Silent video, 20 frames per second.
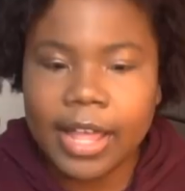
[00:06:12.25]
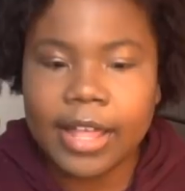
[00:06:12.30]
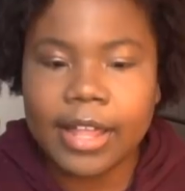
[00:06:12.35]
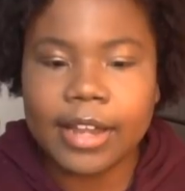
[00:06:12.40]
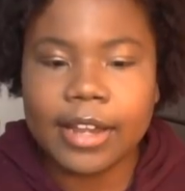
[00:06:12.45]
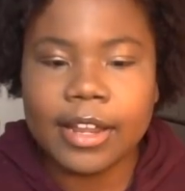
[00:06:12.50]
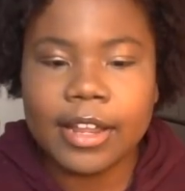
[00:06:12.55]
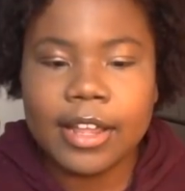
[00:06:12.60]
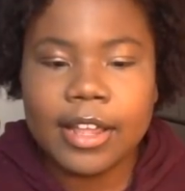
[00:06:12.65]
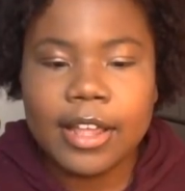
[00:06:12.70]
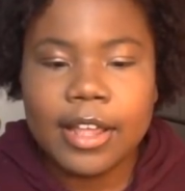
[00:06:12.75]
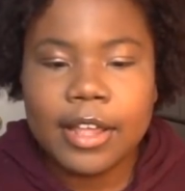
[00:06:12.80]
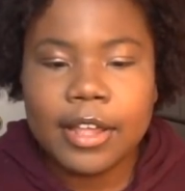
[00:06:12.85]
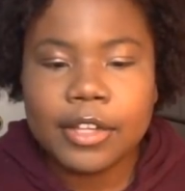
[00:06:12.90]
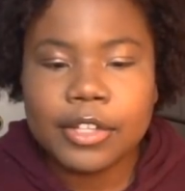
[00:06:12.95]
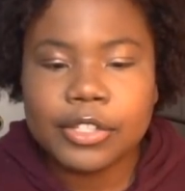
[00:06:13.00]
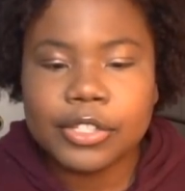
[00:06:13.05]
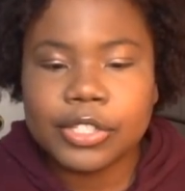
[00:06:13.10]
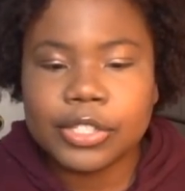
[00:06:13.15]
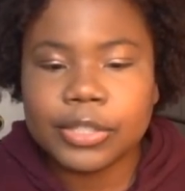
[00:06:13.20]
and
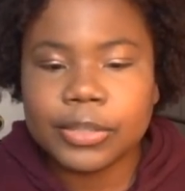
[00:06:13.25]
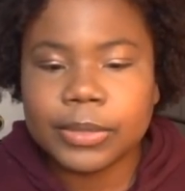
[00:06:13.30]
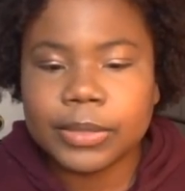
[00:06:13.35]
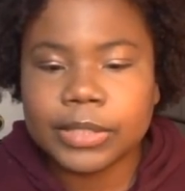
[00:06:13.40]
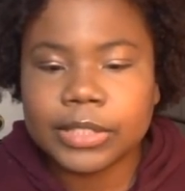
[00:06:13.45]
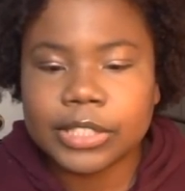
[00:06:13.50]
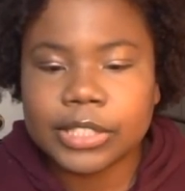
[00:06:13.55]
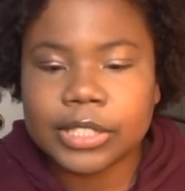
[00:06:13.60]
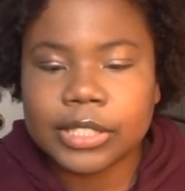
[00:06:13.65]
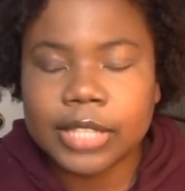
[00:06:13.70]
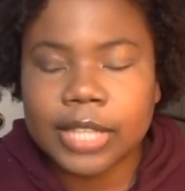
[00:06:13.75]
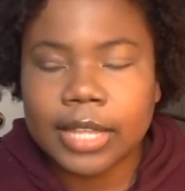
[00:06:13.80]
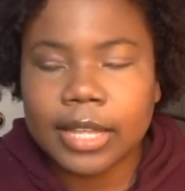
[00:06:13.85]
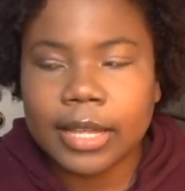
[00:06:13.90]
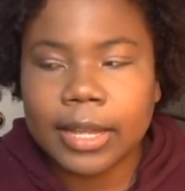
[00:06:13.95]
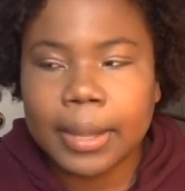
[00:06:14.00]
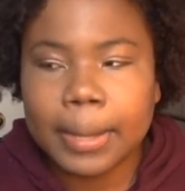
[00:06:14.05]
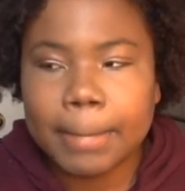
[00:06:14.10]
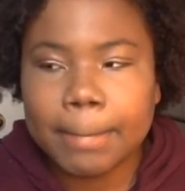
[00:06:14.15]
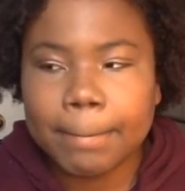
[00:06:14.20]
she was just
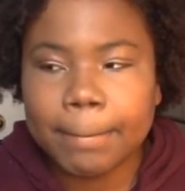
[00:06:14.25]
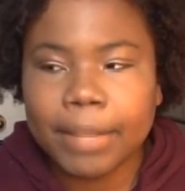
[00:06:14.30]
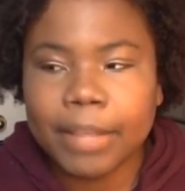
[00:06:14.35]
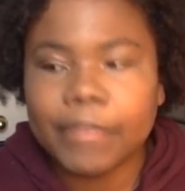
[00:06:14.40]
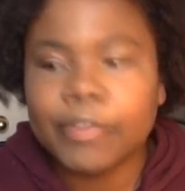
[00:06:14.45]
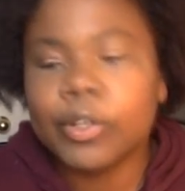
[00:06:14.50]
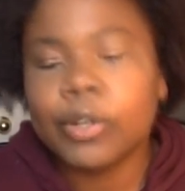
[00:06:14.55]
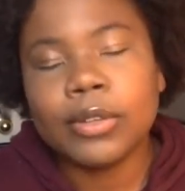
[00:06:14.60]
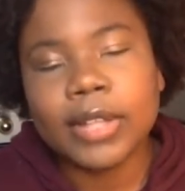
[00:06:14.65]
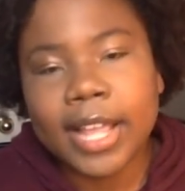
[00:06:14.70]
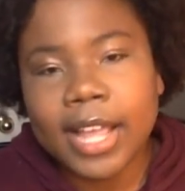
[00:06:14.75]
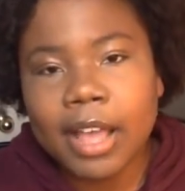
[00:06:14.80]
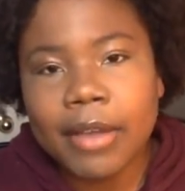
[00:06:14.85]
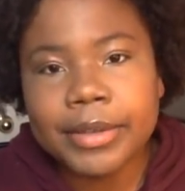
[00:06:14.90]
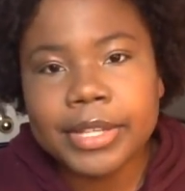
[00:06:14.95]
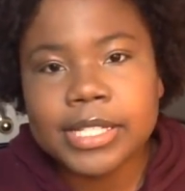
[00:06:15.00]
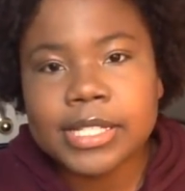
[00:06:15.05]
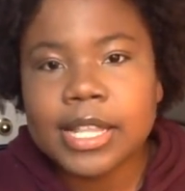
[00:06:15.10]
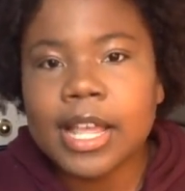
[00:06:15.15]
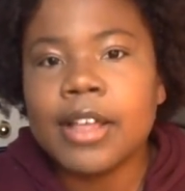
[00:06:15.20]
like, if you don't like how
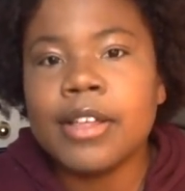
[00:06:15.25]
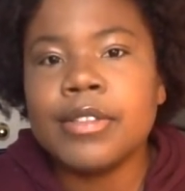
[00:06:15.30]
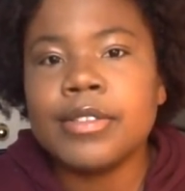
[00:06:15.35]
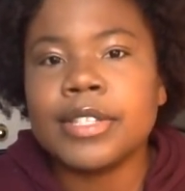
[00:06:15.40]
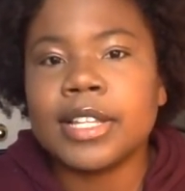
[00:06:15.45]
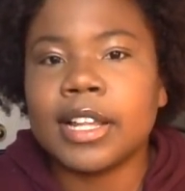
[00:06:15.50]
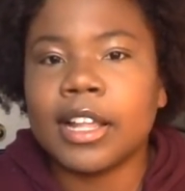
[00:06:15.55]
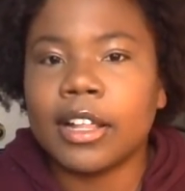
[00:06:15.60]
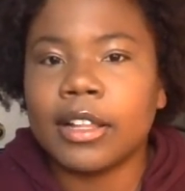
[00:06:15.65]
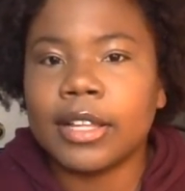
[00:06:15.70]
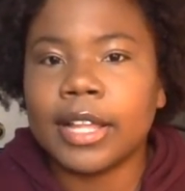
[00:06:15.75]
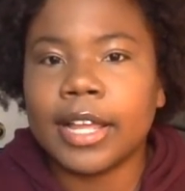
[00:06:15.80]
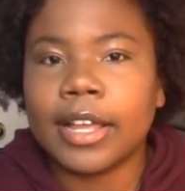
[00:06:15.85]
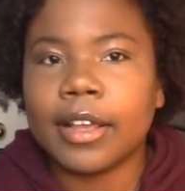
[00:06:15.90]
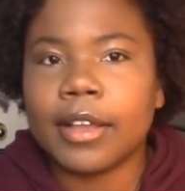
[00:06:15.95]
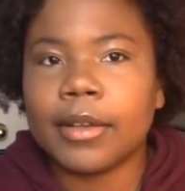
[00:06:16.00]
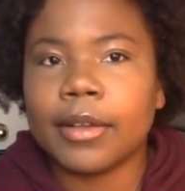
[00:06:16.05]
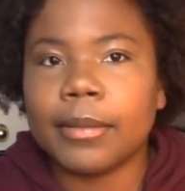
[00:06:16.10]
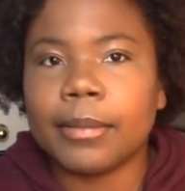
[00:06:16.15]
he sounds, then I'll like